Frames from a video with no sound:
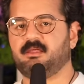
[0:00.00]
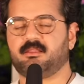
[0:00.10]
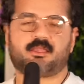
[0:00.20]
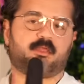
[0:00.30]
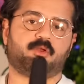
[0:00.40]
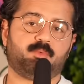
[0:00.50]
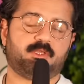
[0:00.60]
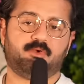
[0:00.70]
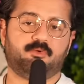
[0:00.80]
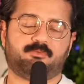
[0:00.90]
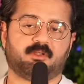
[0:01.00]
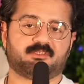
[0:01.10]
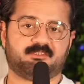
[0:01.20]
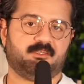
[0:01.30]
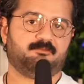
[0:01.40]
Like, I know we goof on
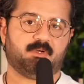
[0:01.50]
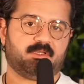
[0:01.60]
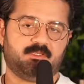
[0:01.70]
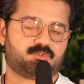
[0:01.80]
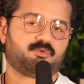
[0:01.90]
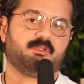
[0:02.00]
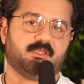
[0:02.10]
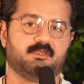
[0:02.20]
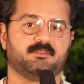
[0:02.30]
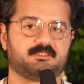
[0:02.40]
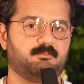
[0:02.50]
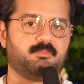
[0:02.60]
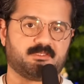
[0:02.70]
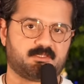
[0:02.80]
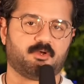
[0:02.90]
Steve, but he truly is the
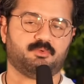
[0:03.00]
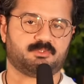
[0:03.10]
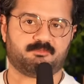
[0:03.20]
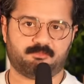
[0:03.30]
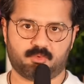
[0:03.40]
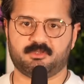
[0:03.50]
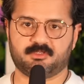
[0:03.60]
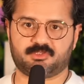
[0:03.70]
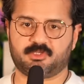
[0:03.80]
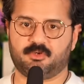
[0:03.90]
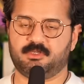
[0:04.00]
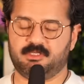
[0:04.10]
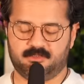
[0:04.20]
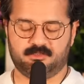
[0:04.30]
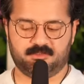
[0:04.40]
best host for this show.
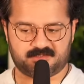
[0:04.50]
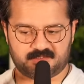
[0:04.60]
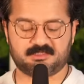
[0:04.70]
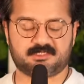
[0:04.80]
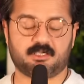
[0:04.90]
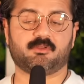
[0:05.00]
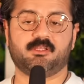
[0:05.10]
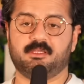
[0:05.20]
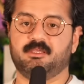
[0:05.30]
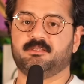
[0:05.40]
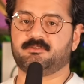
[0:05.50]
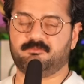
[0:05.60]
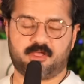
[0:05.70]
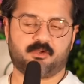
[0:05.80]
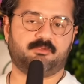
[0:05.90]
He sincerely is
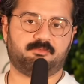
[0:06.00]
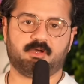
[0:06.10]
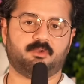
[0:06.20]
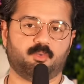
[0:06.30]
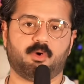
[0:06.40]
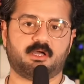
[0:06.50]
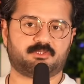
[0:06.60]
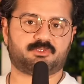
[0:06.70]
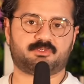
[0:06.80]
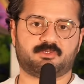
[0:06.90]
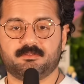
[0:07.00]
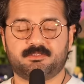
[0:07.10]
very fun to watch.